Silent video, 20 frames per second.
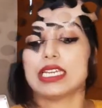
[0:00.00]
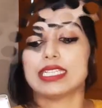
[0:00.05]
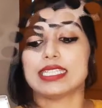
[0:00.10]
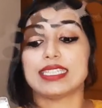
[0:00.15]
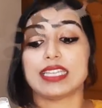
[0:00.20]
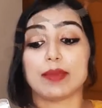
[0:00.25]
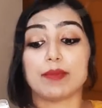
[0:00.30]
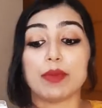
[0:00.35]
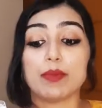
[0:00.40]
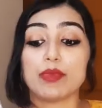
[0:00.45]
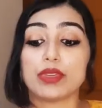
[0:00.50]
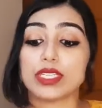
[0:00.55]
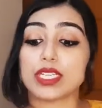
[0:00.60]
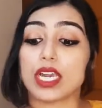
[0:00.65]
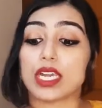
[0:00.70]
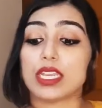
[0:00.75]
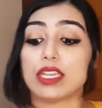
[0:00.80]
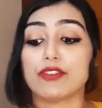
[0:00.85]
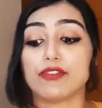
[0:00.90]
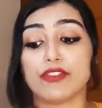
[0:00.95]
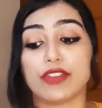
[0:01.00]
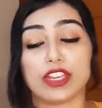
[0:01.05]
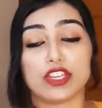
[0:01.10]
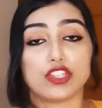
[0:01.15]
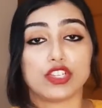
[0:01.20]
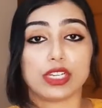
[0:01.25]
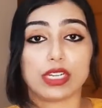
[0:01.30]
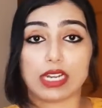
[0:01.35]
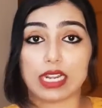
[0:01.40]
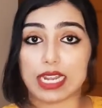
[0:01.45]
Sebum Retarding
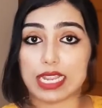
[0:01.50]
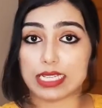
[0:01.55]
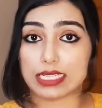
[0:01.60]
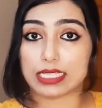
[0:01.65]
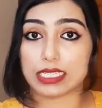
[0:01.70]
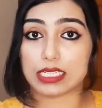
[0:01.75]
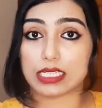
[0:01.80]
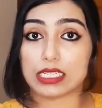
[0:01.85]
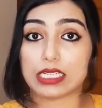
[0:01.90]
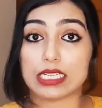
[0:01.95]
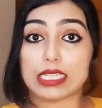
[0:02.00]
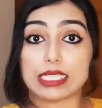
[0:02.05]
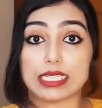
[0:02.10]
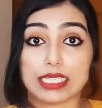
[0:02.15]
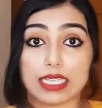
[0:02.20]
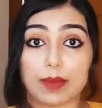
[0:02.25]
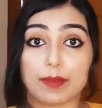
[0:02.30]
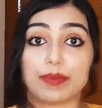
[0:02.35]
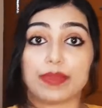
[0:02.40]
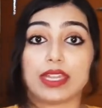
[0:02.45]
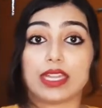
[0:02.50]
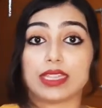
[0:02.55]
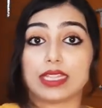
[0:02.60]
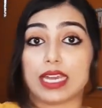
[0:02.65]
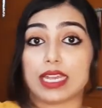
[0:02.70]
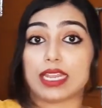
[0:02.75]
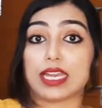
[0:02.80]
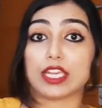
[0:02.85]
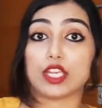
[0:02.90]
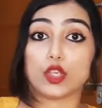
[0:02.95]
Facial Cleanser is something
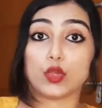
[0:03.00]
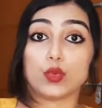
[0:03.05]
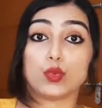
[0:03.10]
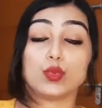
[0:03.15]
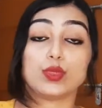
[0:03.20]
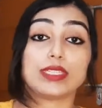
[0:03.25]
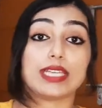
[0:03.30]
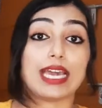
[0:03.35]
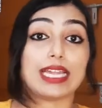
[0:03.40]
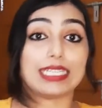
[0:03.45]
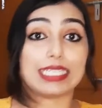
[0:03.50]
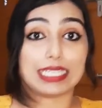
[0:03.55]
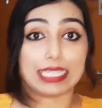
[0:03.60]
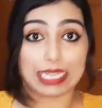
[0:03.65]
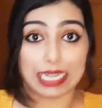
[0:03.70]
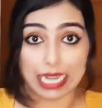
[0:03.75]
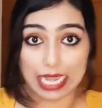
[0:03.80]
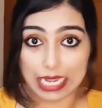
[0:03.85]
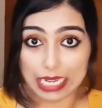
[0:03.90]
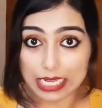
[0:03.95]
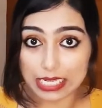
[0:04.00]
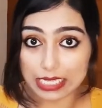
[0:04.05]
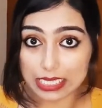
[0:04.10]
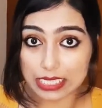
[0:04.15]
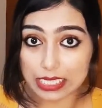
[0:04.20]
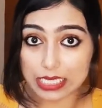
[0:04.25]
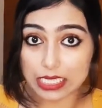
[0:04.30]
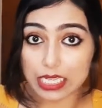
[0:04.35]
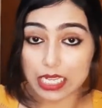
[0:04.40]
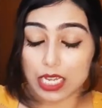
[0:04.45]
that I use at
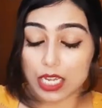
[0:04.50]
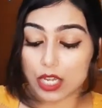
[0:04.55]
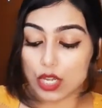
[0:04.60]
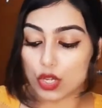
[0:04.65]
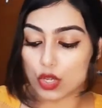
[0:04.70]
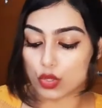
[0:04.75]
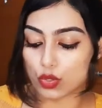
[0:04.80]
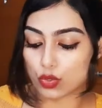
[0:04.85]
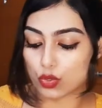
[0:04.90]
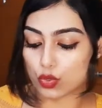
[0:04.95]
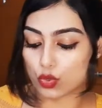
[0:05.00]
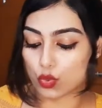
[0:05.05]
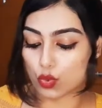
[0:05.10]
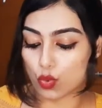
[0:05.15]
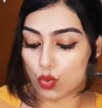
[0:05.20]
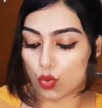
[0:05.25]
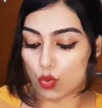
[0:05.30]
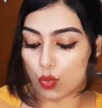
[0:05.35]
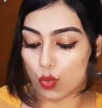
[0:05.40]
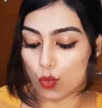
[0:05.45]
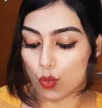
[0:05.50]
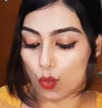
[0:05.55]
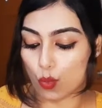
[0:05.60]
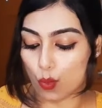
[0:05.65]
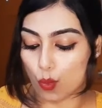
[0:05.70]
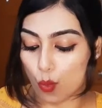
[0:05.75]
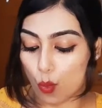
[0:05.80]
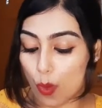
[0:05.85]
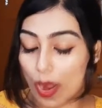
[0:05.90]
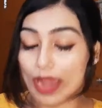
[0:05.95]
nights. So
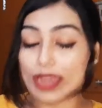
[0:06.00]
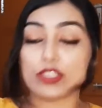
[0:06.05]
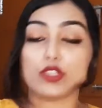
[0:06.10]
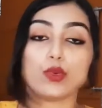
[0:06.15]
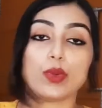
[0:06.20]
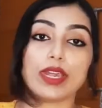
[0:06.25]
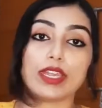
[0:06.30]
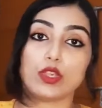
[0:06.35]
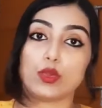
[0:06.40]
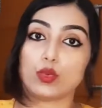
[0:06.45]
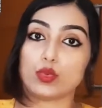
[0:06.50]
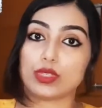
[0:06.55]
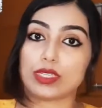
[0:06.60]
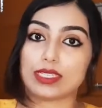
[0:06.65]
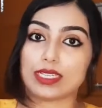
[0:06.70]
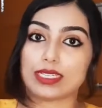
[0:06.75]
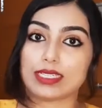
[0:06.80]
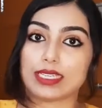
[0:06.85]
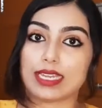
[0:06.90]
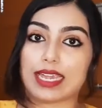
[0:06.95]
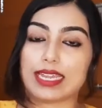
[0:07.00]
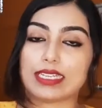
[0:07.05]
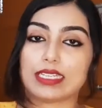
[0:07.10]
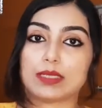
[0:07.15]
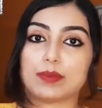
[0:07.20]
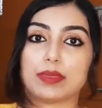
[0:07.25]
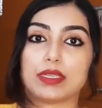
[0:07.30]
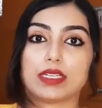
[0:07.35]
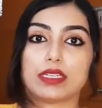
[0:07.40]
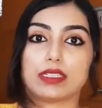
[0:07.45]
why do I use this at night is
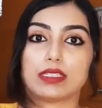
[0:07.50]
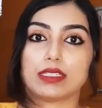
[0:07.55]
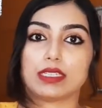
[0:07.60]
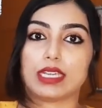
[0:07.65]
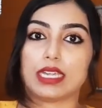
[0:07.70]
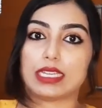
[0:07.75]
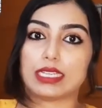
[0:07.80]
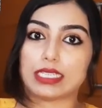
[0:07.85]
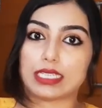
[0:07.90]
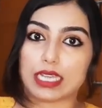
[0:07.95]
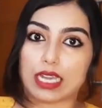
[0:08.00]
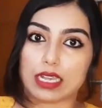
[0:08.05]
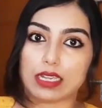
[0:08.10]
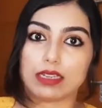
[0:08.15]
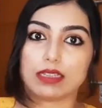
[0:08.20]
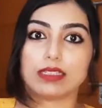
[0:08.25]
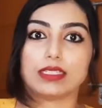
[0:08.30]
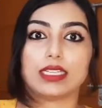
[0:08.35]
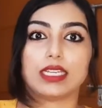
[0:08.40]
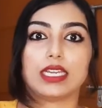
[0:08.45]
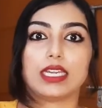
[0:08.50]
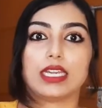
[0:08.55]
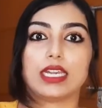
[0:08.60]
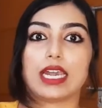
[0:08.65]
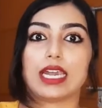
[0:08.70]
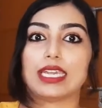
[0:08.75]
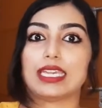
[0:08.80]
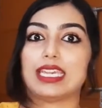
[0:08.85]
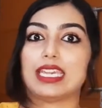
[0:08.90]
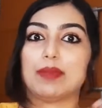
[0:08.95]
because the entire day
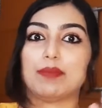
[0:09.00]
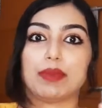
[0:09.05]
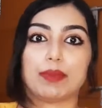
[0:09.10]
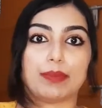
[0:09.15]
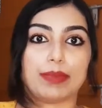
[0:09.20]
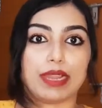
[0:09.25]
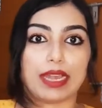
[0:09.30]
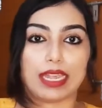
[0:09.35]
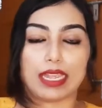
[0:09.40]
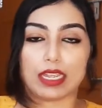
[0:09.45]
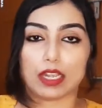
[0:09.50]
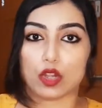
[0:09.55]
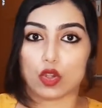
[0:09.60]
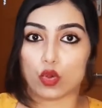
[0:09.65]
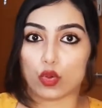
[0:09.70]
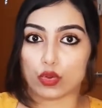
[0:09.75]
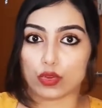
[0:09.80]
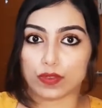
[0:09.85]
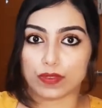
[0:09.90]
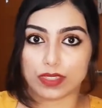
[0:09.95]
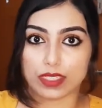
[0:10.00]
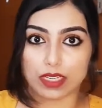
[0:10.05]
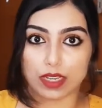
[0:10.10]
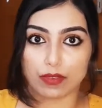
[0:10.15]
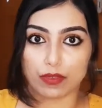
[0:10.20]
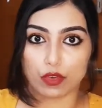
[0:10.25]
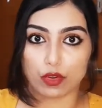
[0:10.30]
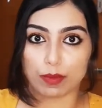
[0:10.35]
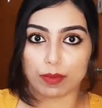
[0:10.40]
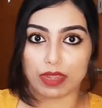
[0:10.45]
I keep applying a lot of
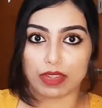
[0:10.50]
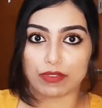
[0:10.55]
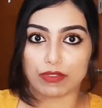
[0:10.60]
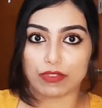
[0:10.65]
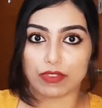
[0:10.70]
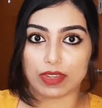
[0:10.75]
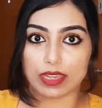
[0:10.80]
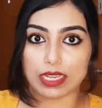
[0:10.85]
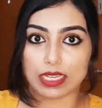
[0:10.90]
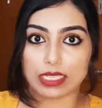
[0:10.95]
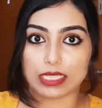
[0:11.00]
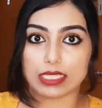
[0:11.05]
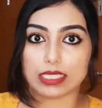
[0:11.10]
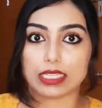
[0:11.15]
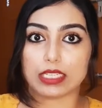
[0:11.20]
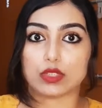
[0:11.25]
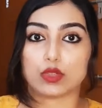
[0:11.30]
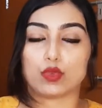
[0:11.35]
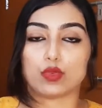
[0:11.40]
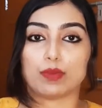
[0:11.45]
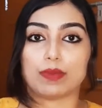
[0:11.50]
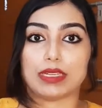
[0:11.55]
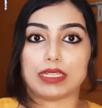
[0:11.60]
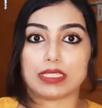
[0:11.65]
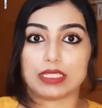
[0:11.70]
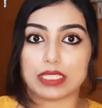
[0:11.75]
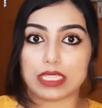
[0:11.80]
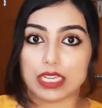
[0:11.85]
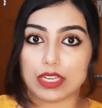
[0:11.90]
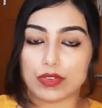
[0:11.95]
stuff on my face. It could be
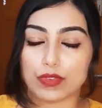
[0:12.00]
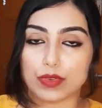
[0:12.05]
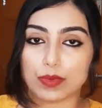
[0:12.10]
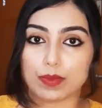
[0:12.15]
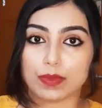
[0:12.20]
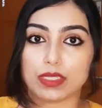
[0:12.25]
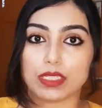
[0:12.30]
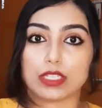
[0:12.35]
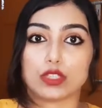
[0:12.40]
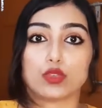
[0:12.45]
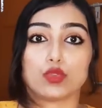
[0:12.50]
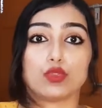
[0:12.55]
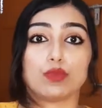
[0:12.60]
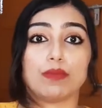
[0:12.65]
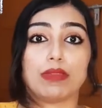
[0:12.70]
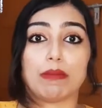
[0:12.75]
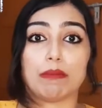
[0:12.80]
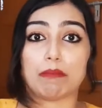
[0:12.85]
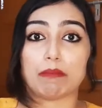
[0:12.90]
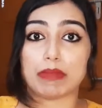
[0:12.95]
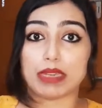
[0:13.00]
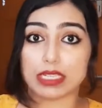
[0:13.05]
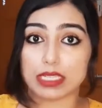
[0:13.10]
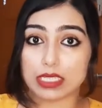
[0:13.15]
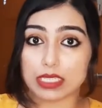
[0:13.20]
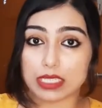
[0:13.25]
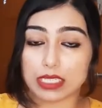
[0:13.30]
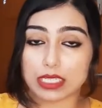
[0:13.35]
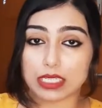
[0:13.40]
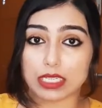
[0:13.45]
serums, it could be
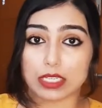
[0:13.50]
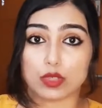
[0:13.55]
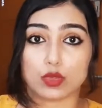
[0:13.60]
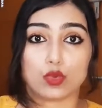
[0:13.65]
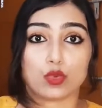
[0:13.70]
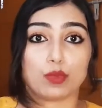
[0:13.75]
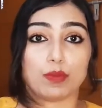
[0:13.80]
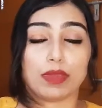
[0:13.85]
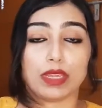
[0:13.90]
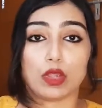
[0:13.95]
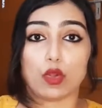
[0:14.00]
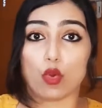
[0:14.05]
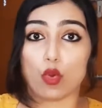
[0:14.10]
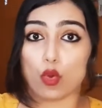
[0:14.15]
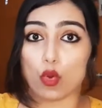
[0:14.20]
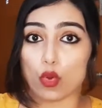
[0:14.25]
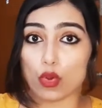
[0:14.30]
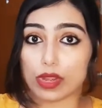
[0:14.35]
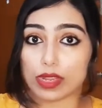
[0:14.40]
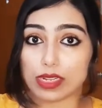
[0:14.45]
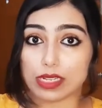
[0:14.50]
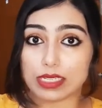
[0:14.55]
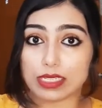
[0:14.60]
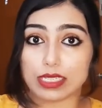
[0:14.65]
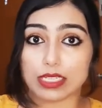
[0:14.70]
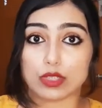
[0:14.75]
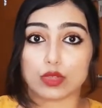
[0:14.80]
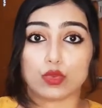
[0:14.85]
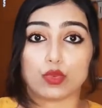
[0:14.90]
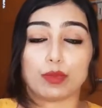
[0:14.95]
mists, it could be
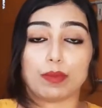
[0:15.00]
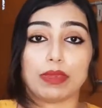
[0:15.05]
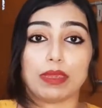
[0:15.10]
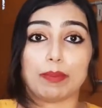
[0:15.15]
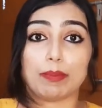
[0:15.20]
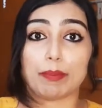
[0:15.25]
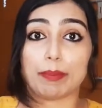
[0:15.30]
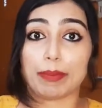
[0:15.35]
oils, it could be